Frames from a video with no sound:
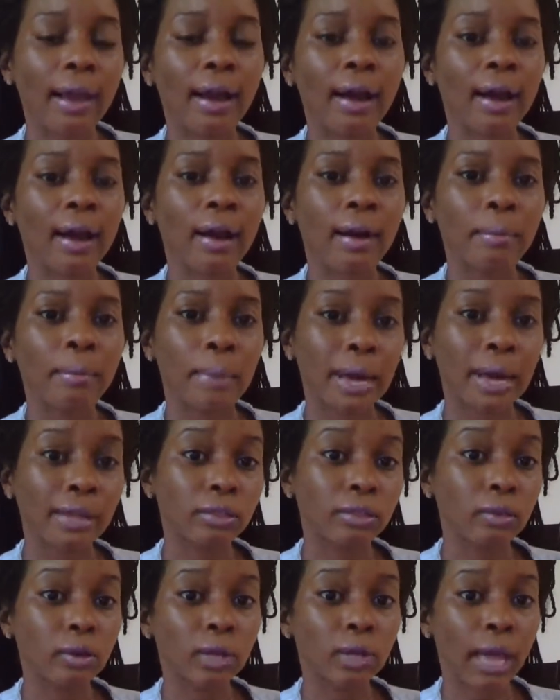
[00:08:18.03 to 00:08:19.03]
Um, I
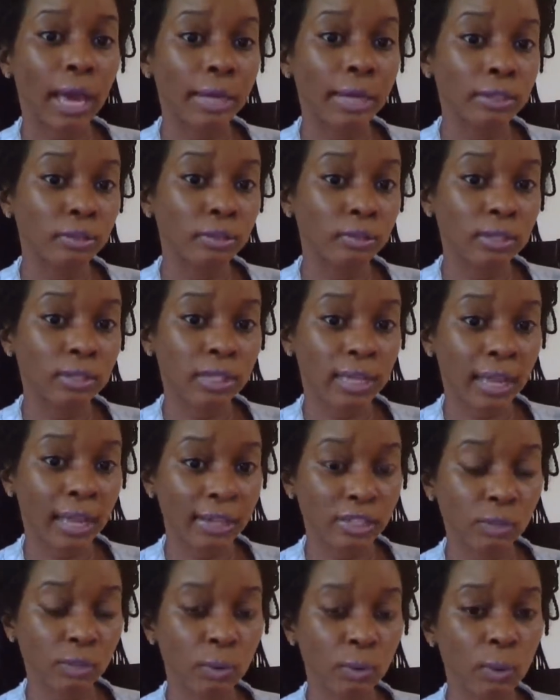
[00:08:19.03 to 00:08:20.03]
thought I used to
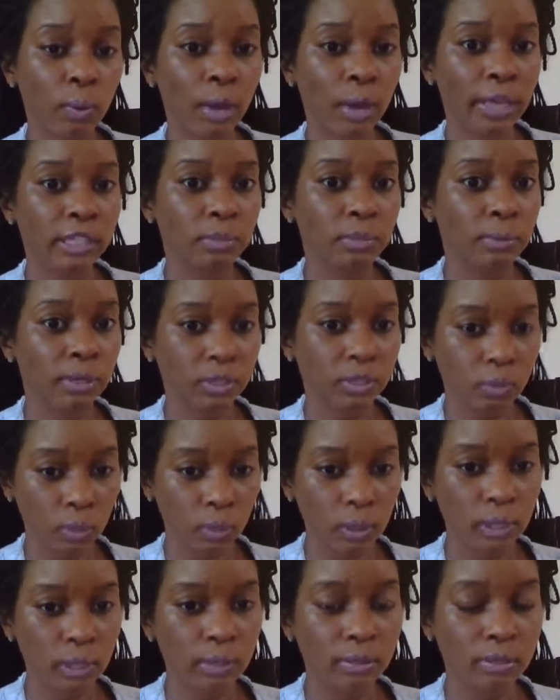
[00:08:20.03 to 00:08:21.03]
like sweet wines, but
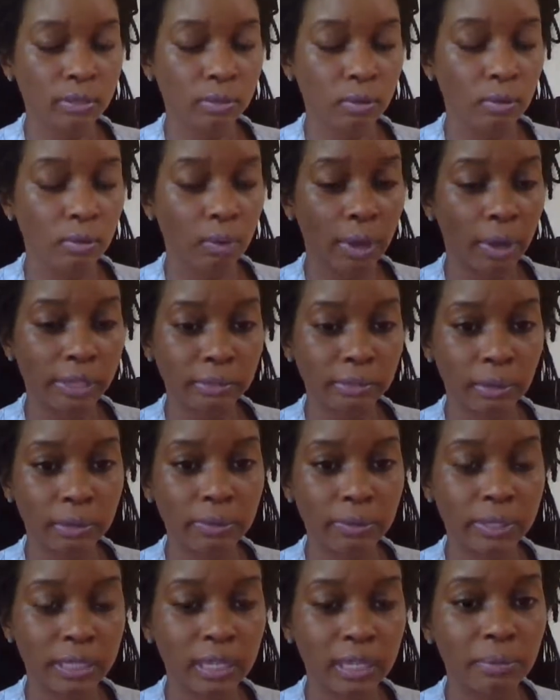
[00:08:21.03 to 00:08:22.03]
sweet sweet wines make
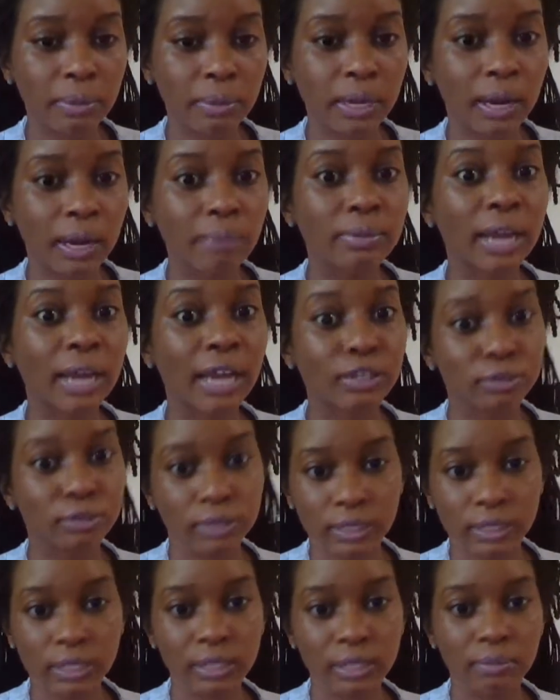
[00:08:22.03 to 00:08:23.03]
me sleepy, and I'm
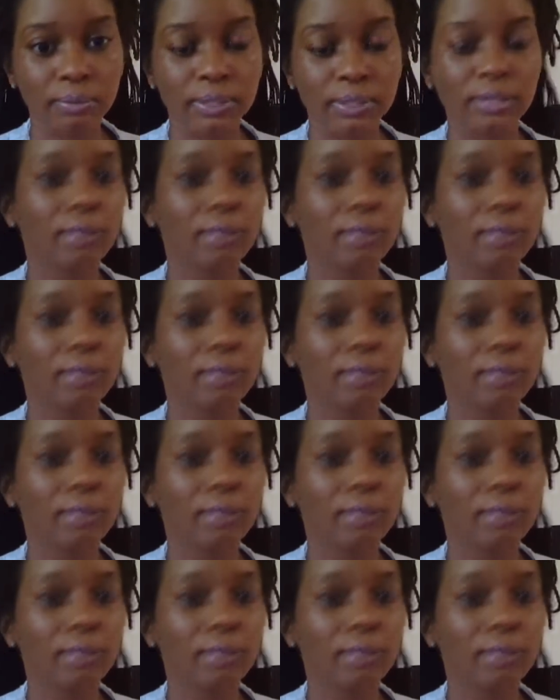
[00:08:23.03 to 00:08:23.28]
naturally sleepy.